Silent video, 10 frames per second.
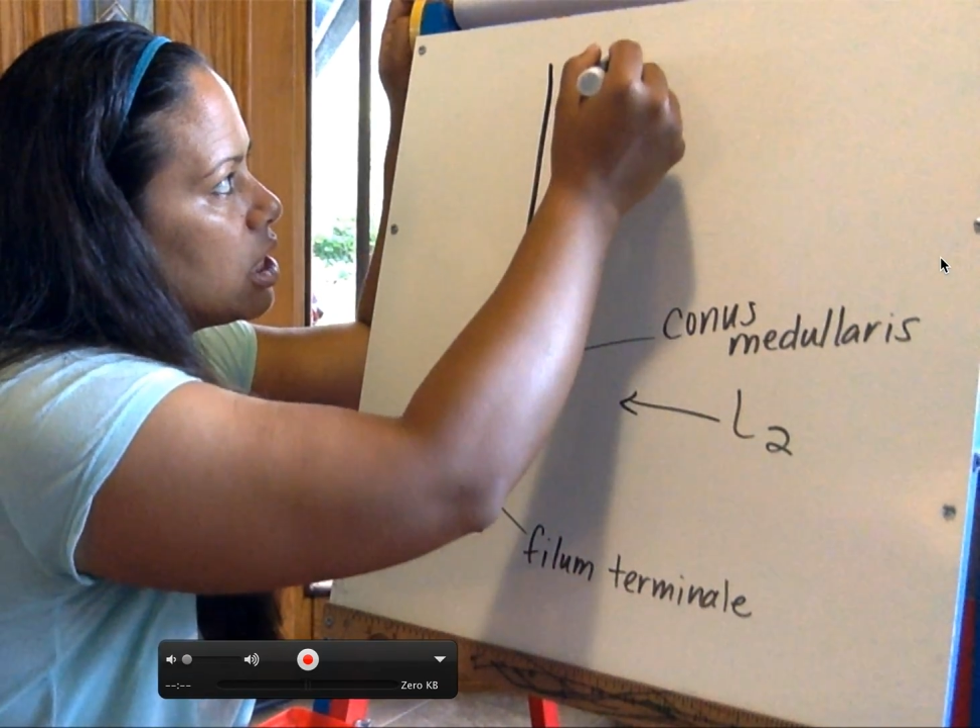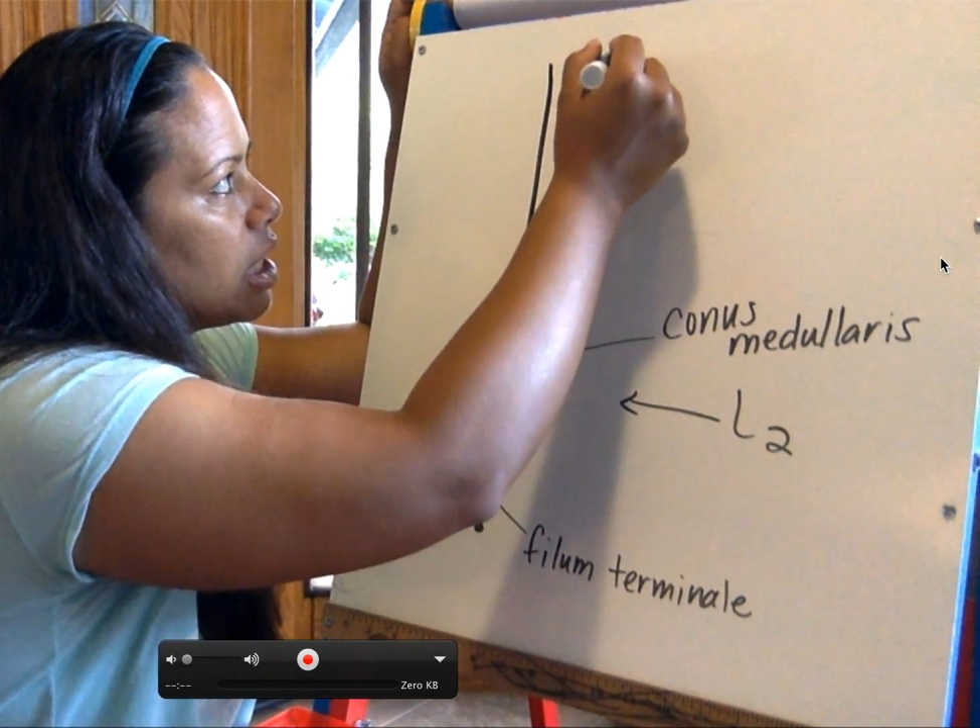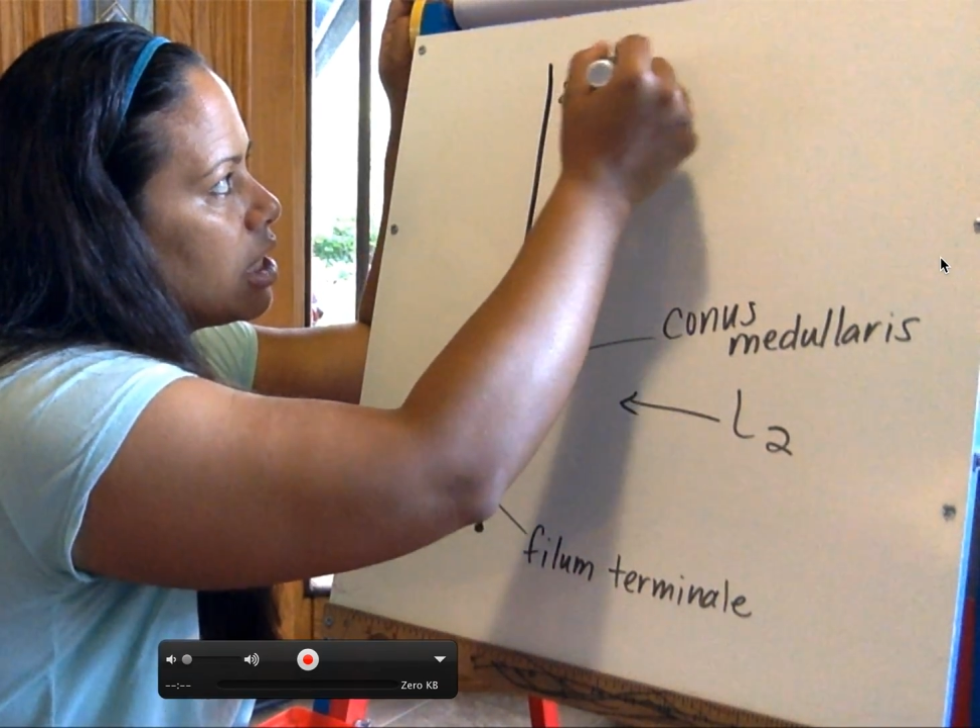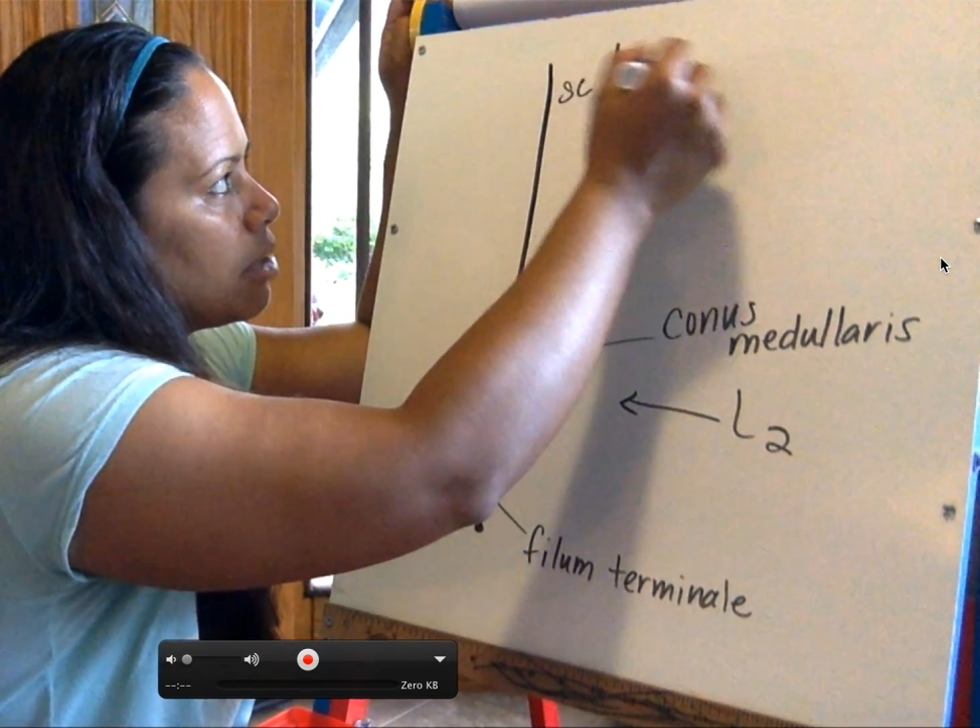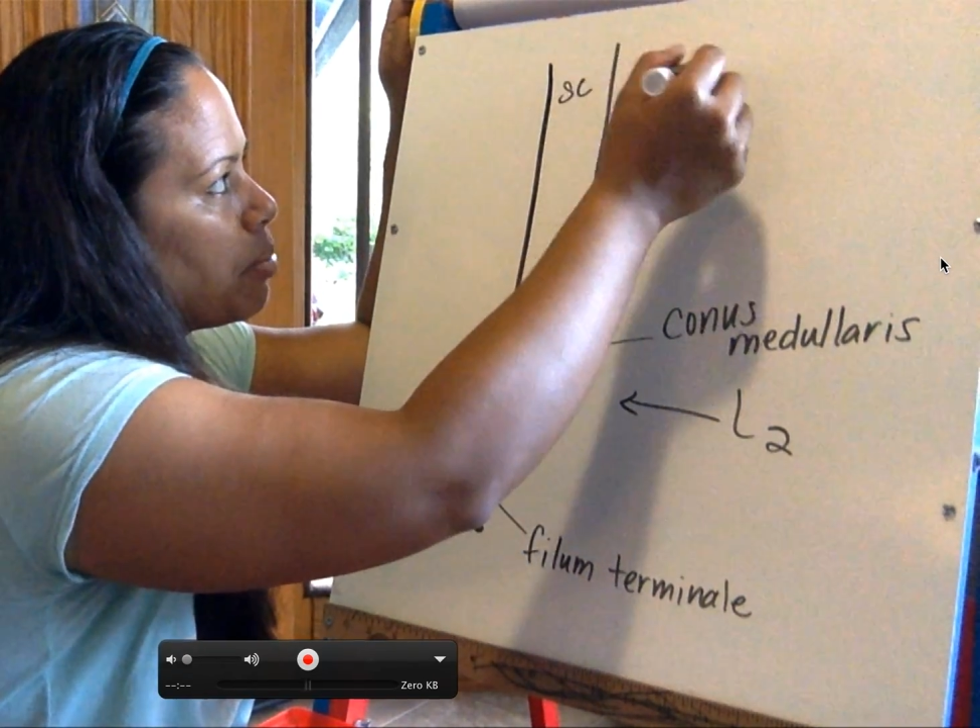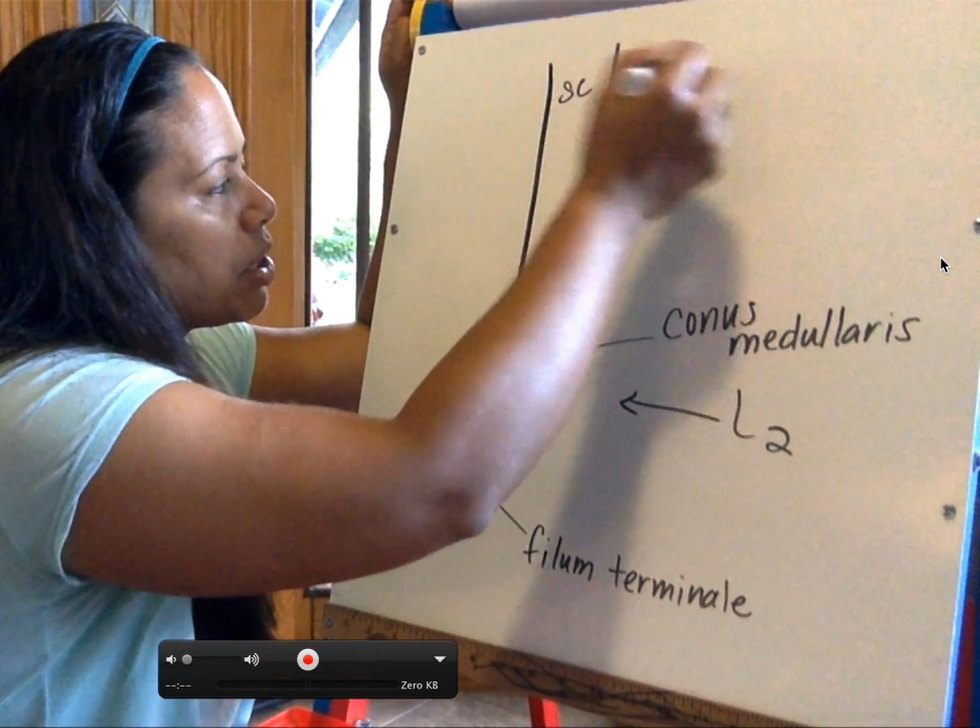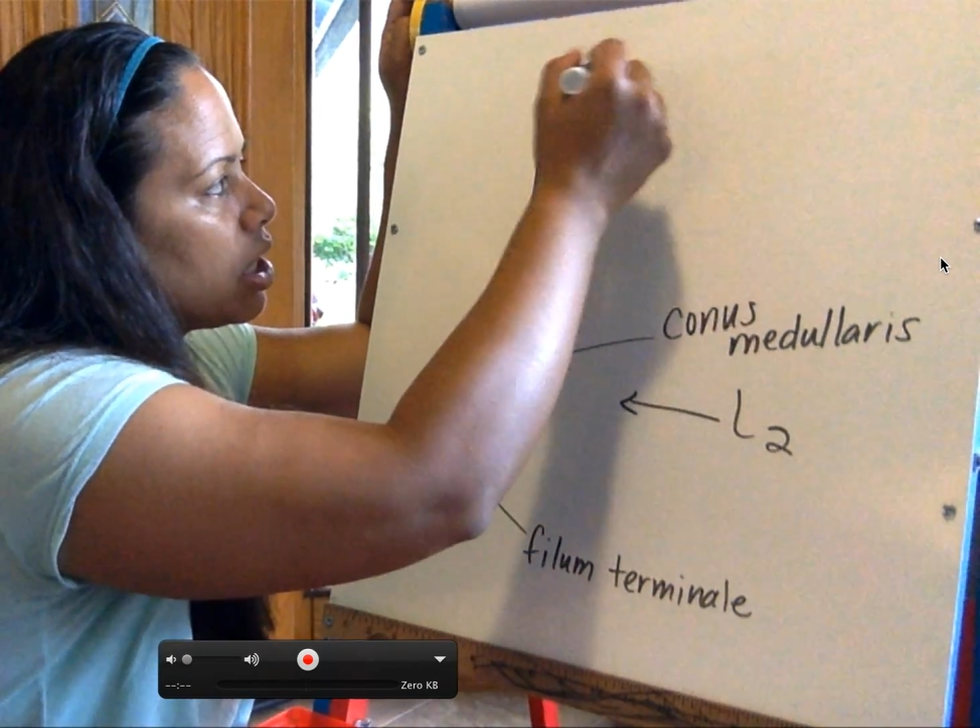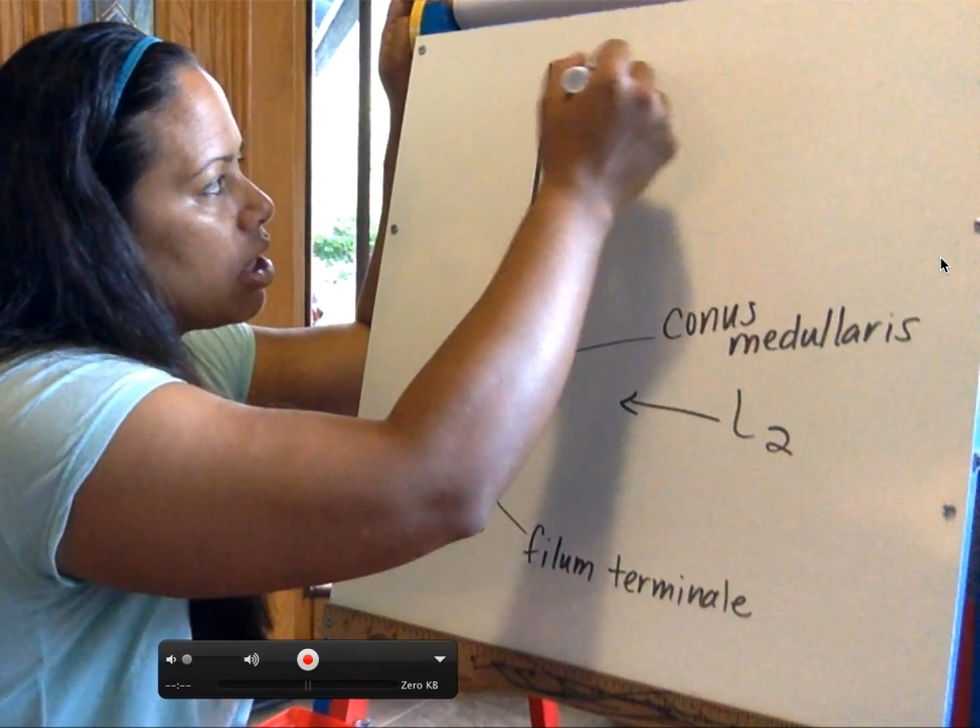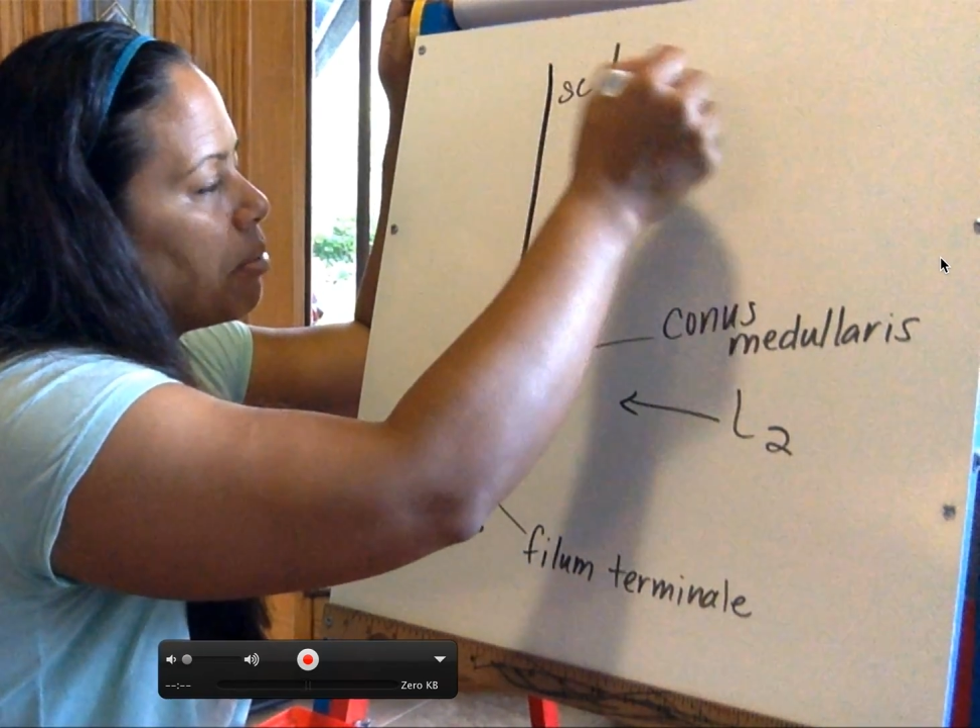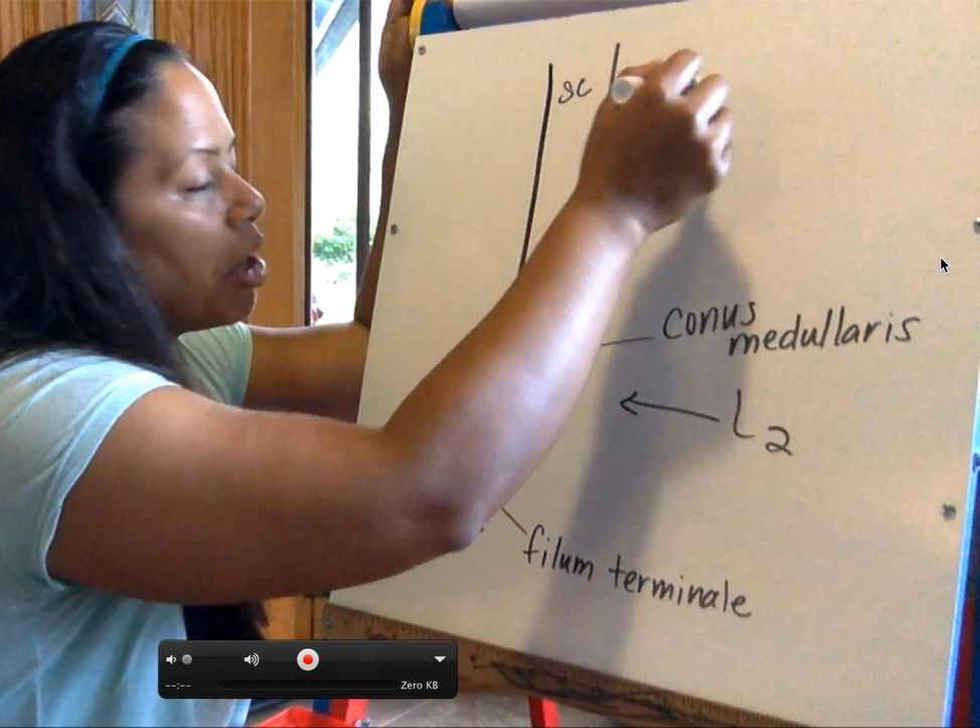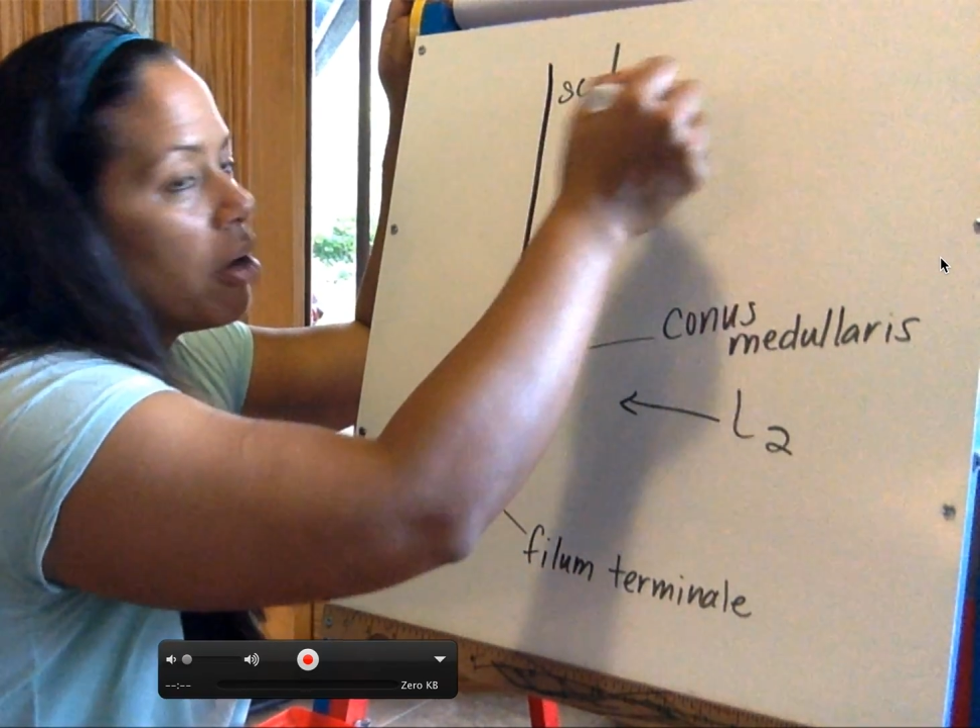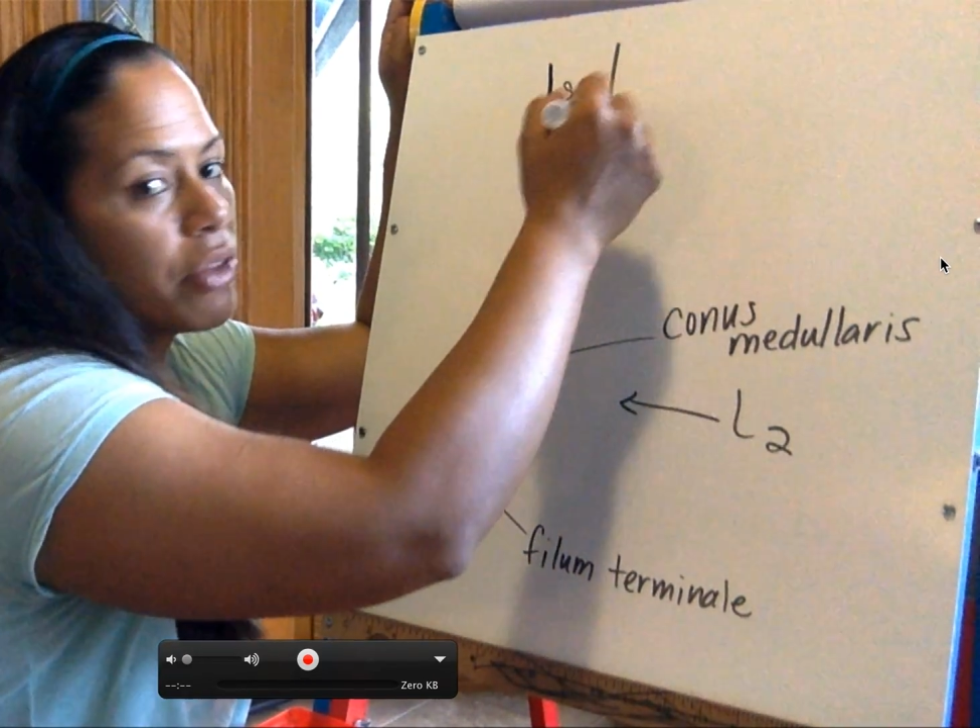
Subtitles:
that typically come off.